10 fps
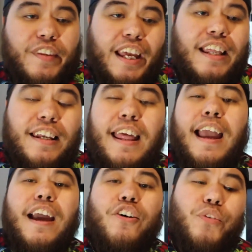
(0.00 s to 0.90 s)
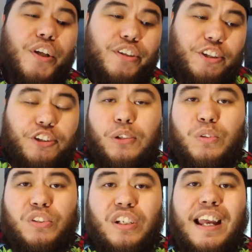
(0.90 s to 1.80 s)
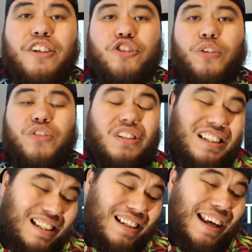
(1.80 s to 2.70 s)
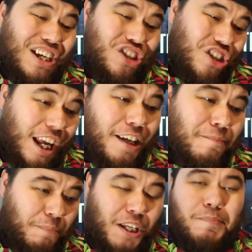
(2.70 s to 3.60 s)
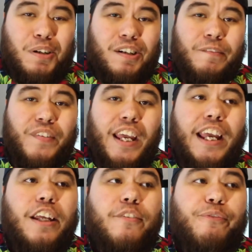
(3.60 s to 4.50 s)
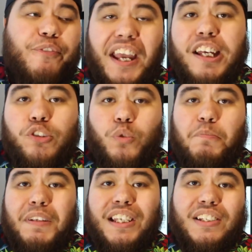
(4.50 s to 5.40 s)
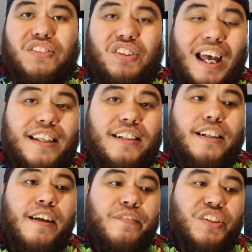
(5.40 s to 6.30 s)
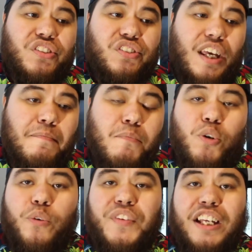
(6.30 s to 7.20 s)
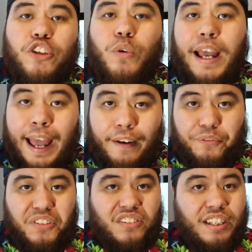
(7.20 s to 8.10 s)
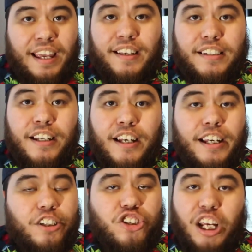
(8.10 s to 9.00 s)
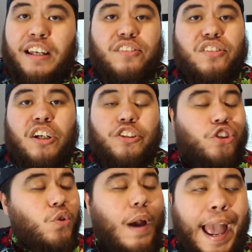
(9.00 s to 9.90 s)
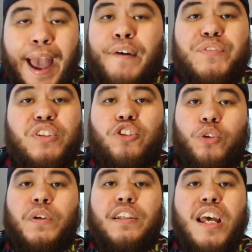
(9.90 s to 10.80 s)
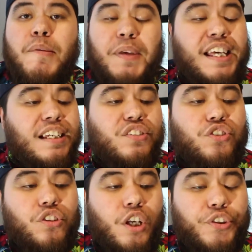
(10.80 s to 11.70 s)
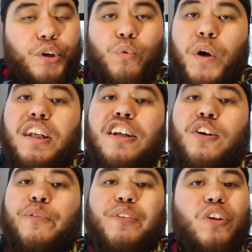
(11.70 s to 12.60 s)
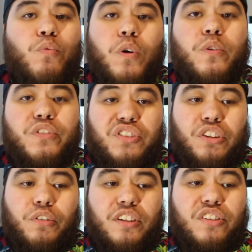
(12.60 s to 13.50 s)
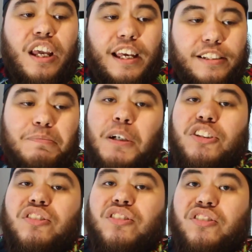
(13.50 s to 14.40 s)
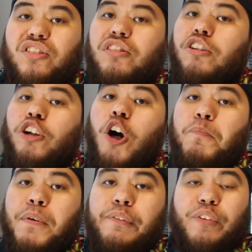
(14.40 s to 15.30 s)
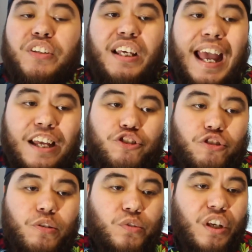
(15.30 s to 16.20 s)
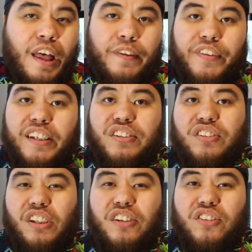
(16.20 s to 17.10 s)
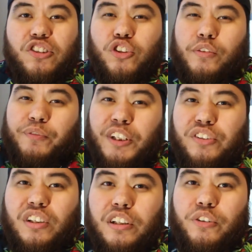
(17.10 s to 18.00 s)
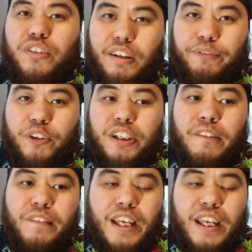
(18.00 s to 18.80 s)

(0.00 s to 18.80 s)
And now the Houston Astros could get a Shane Bieber and fans would be excited. This is a move that you have to take a chance on. You have to do it because the window for the World Series, as much as it's still open for the Astros, this season just feels a little different.